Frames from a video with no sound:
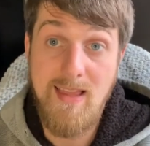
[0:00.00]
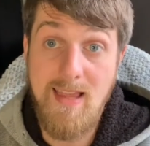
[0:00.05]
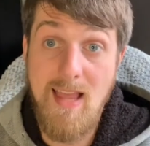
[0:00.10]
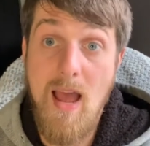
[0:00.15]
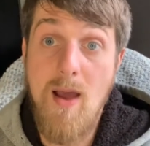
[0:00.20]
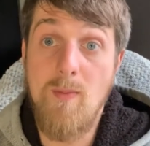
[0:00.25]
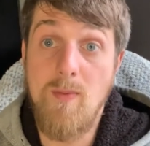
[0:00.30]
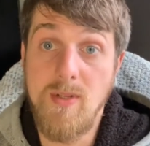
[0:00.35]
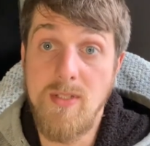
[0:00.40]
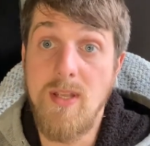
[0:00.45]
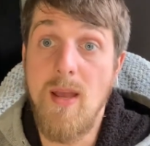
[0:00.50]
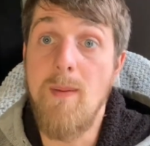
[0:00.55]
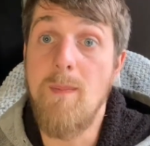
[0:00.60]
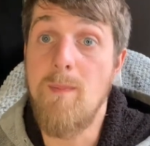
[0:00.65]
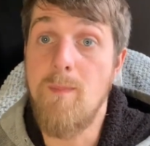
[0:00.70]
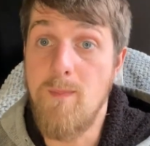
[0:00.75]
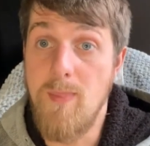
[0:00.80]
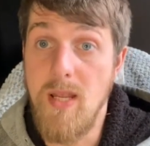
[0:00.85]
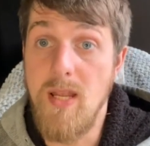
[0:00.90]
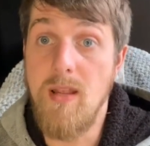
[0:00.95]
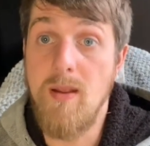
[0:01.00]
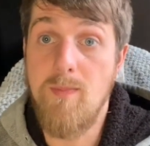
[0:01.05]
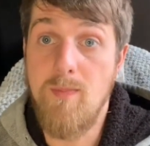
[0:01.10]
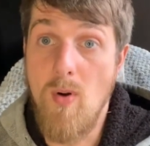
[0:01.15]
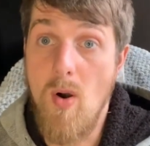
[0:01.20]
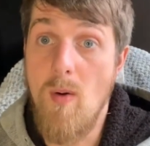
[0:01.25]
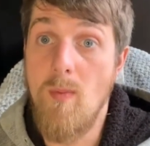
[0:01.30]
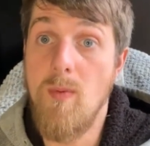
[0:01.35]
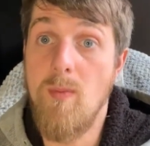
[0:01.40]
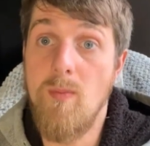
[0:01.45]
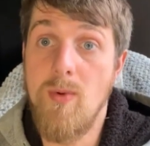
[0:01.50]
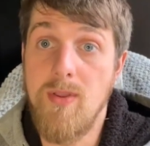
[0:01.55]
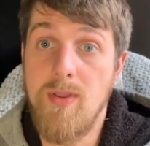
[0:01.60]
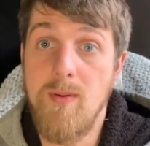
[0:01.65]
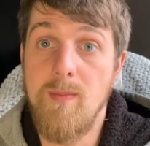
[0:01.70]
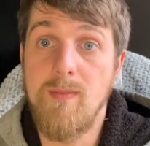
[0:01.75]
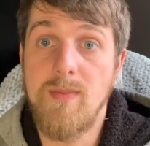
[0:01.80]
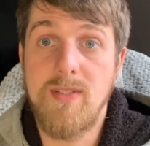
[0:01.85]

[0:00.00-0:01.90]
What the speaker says: That was a big problem with them.